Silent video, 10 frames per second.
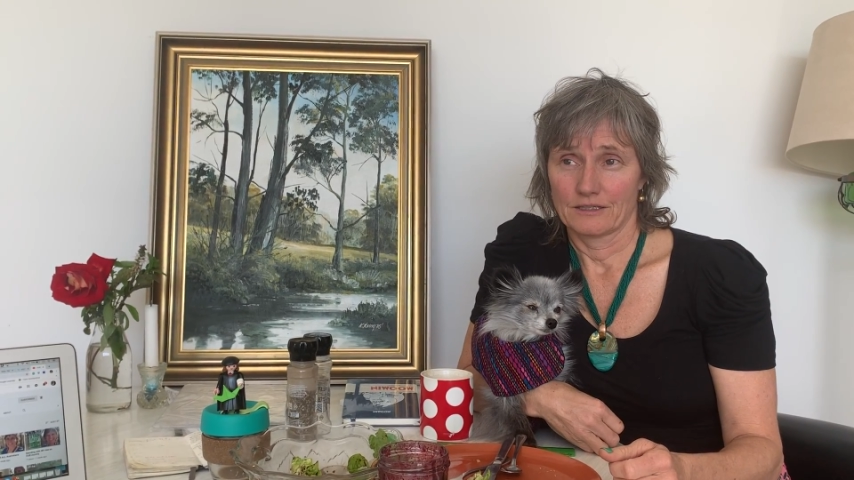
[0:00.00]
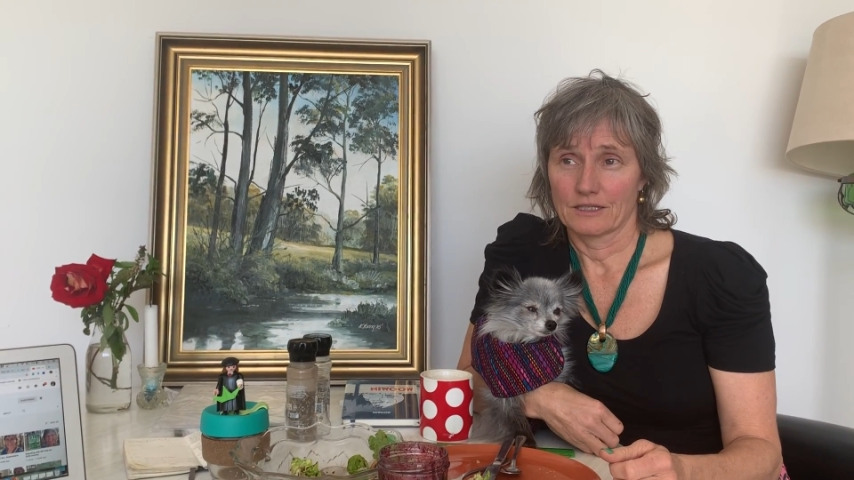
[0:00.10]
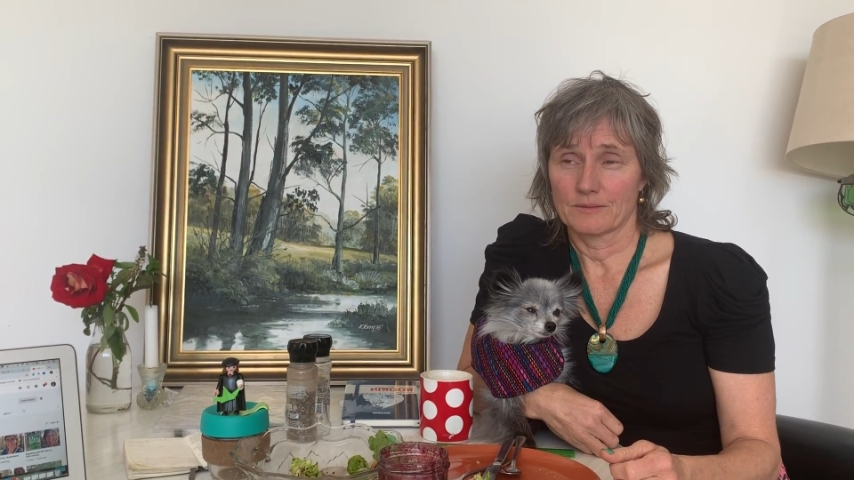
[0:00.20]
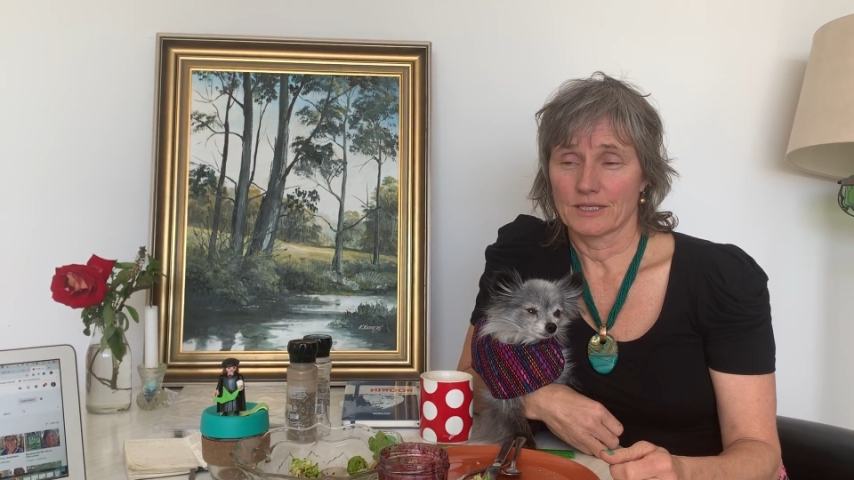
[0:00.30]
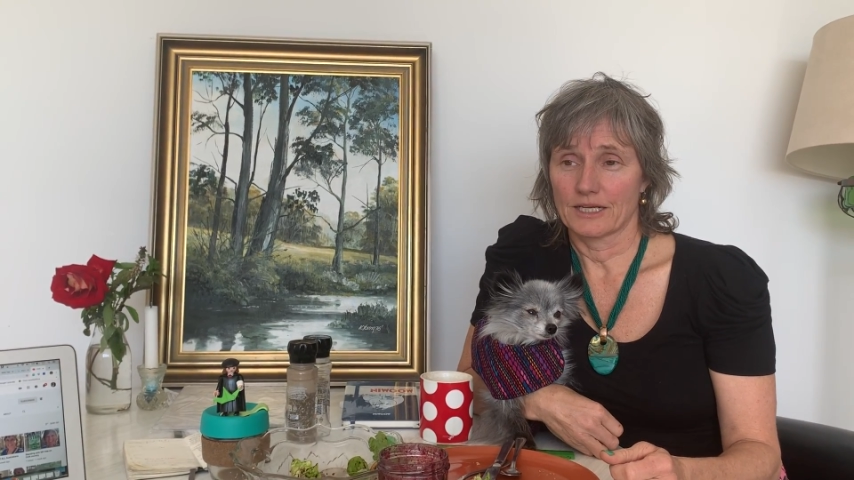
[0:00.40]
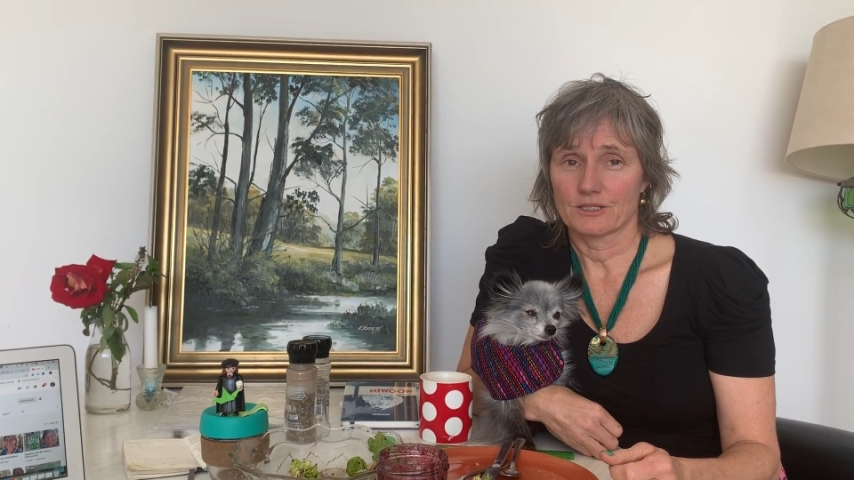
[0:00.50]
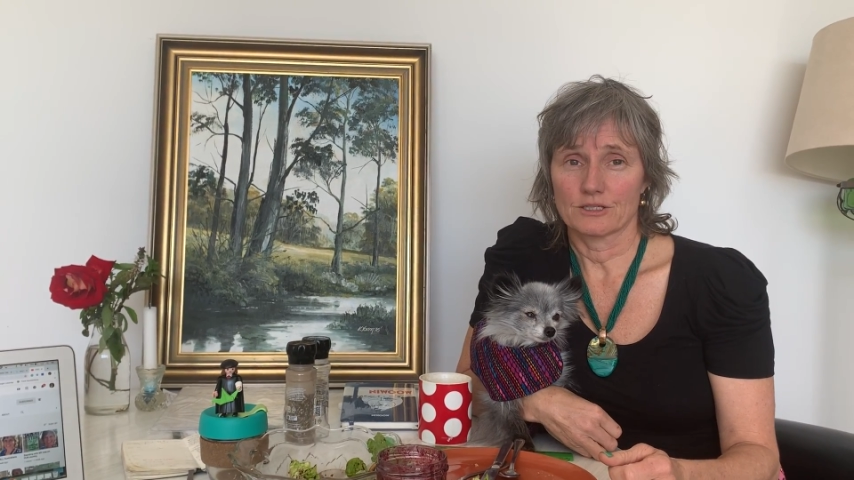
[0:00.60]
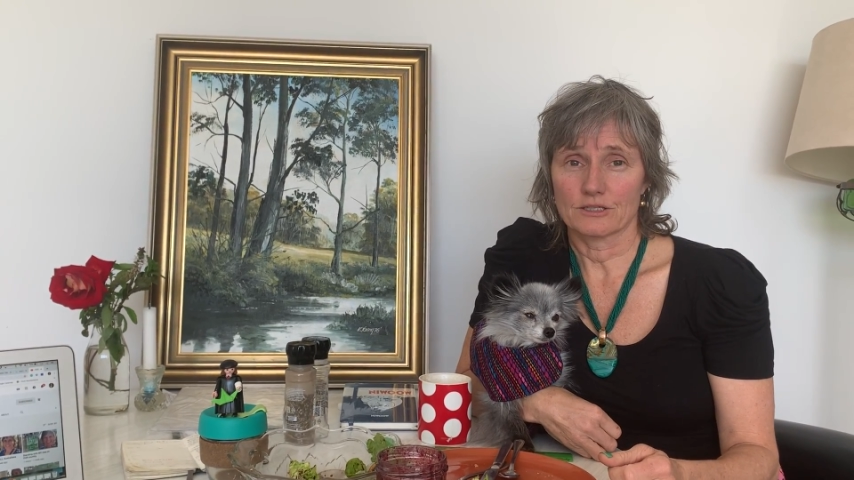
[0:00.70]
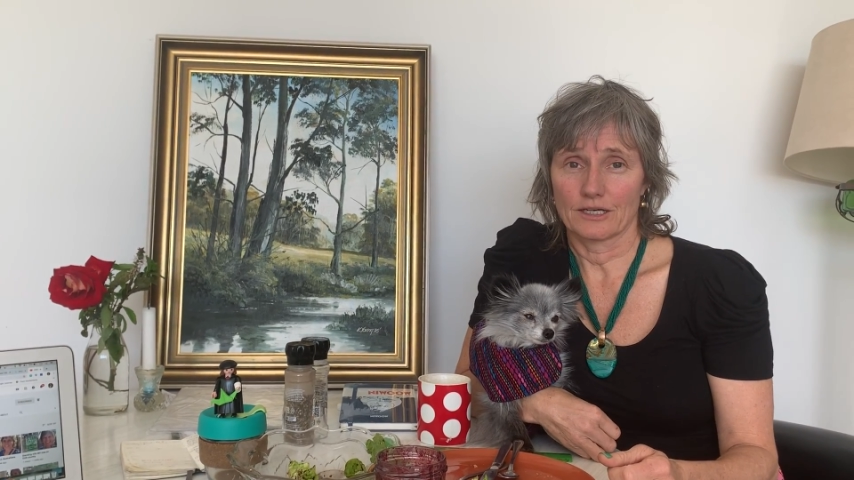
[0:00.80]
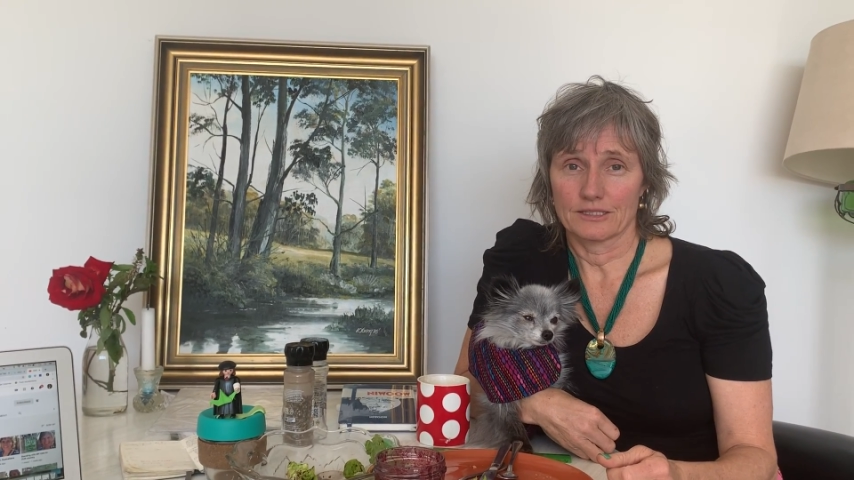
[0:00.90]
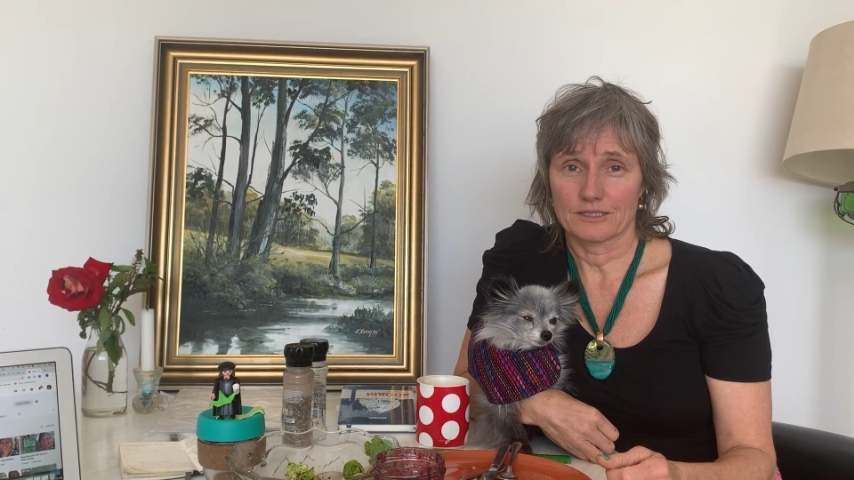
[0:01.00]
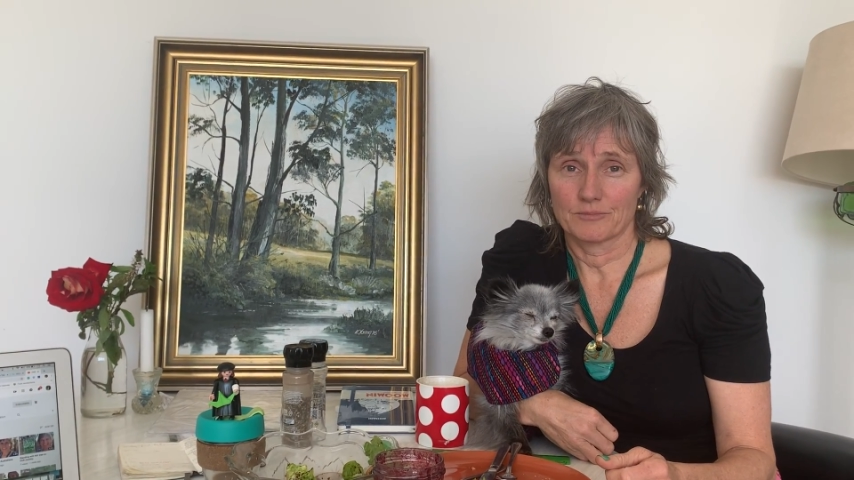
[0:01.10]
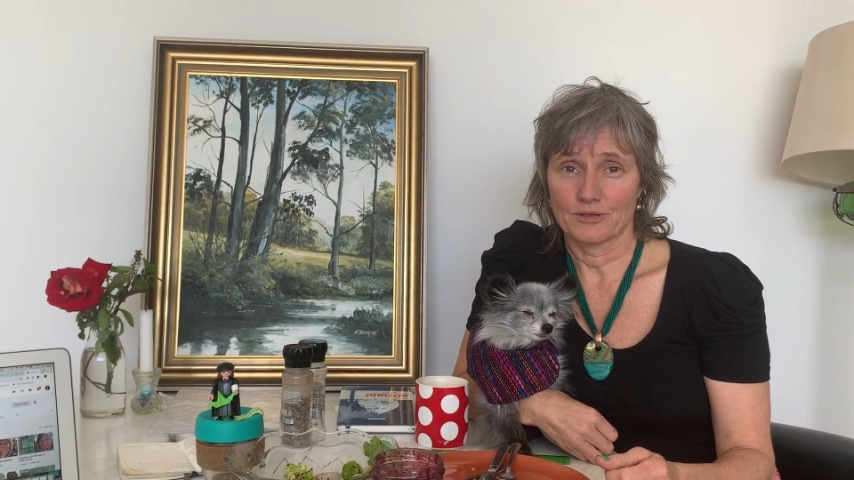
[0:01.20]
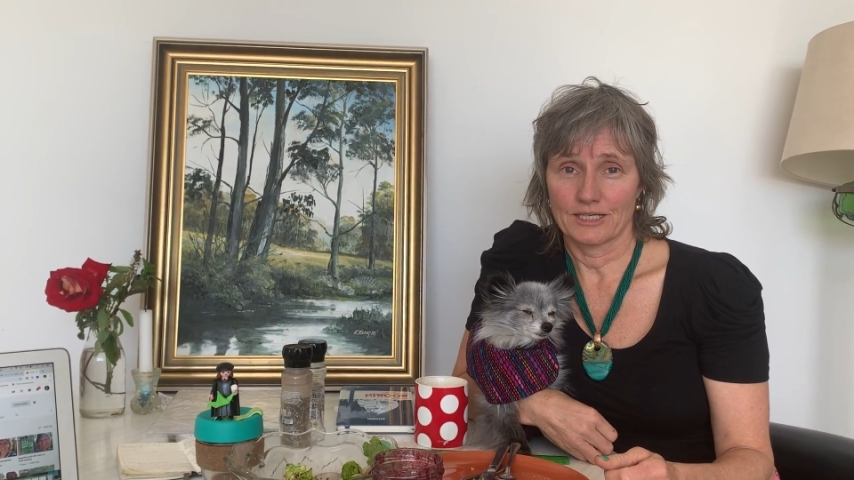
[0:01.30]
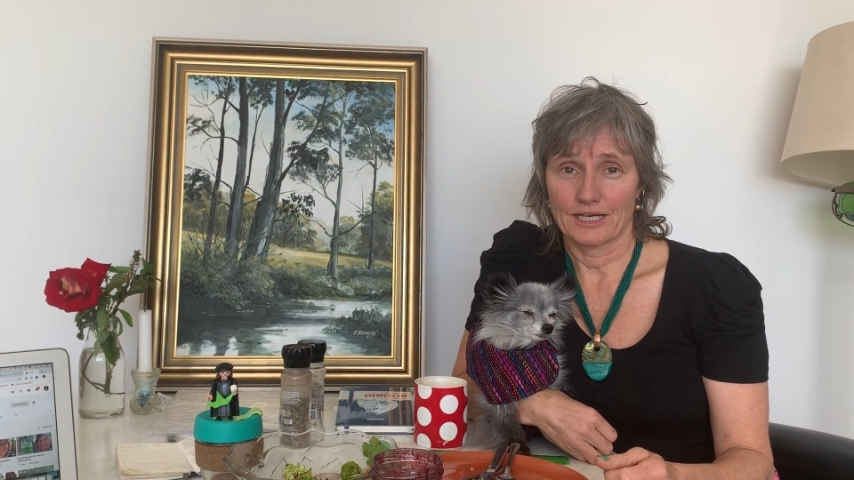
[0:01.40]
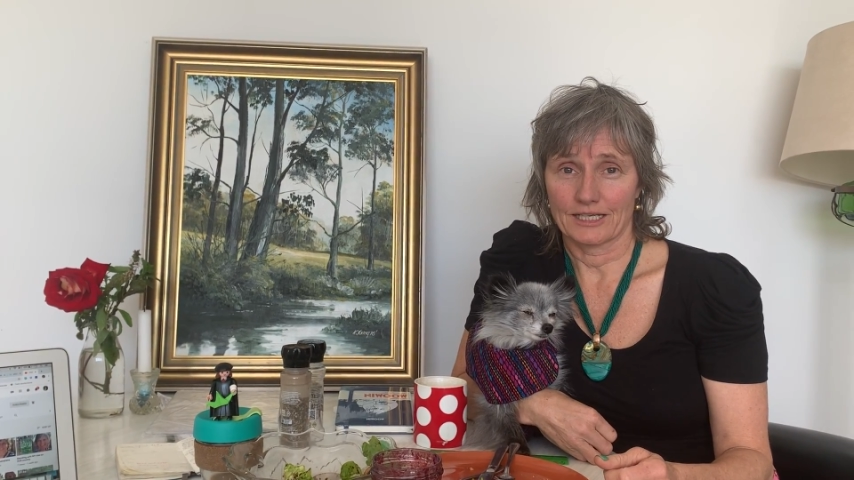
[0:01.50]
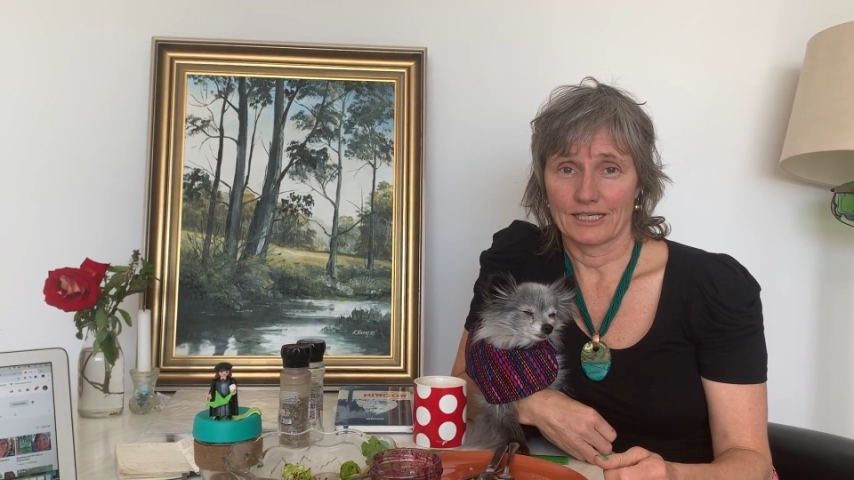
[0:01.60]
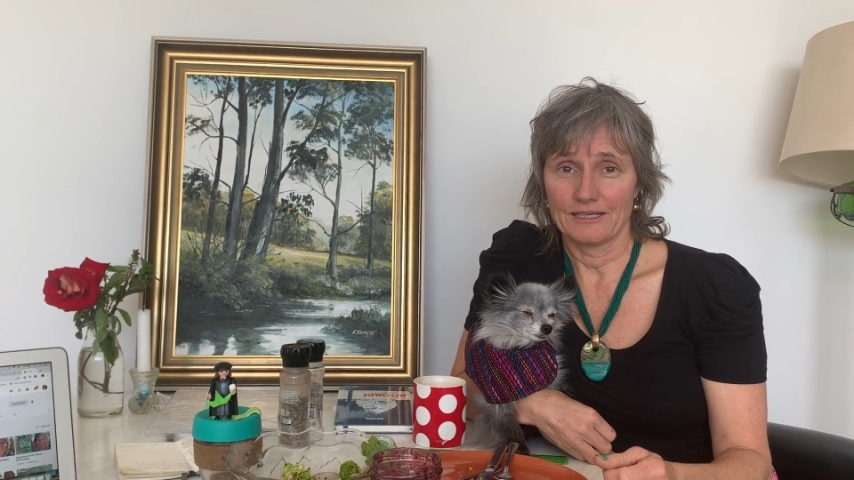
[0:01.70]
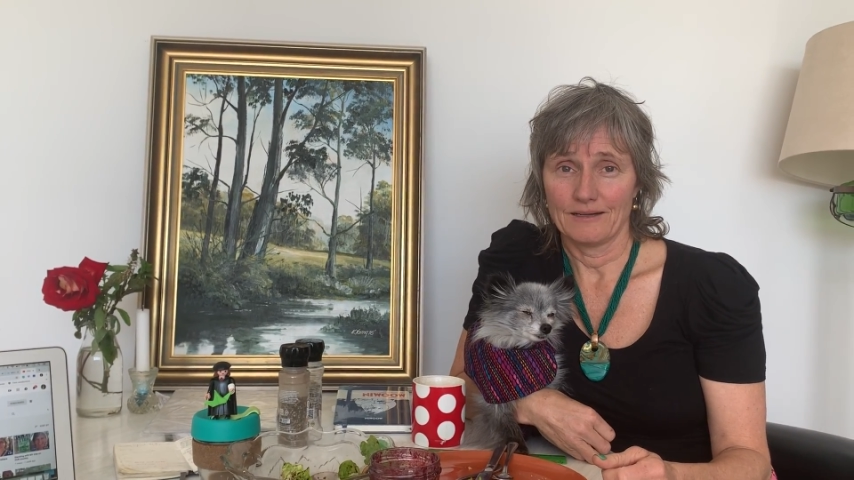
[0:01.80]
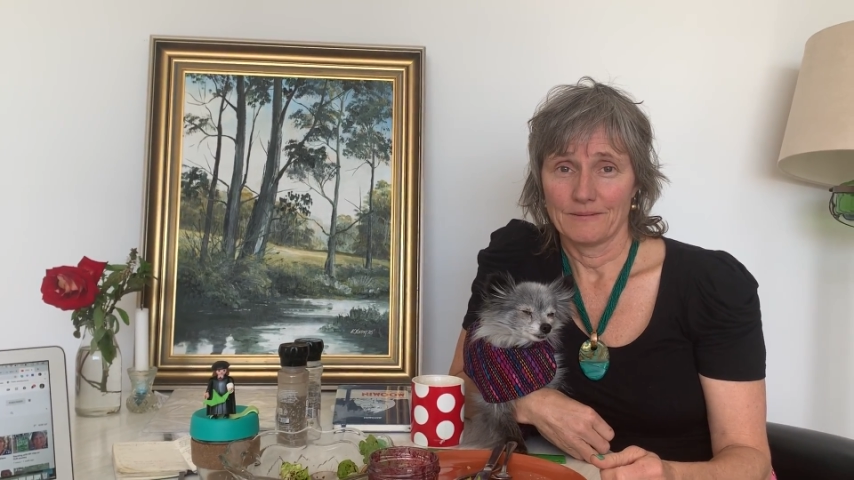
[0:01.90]
Elimination diets are pretty
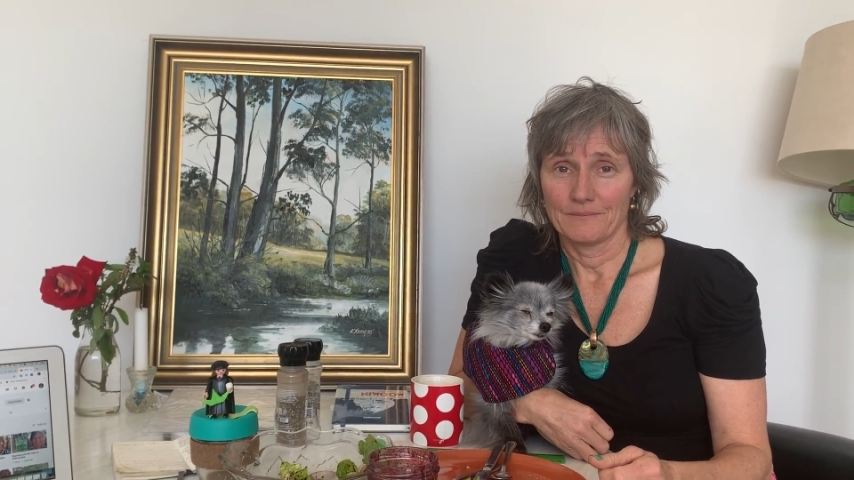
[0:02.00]
yucky.